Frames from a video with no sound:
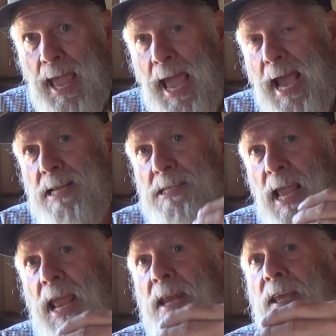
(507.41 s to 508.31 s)
has
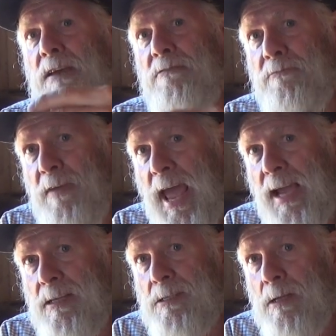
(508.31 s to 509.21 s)
any
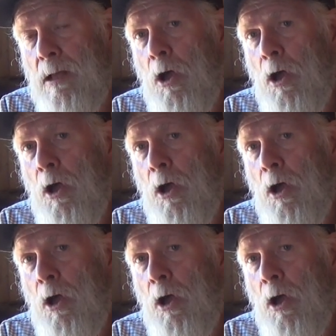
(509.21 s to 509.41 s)
effect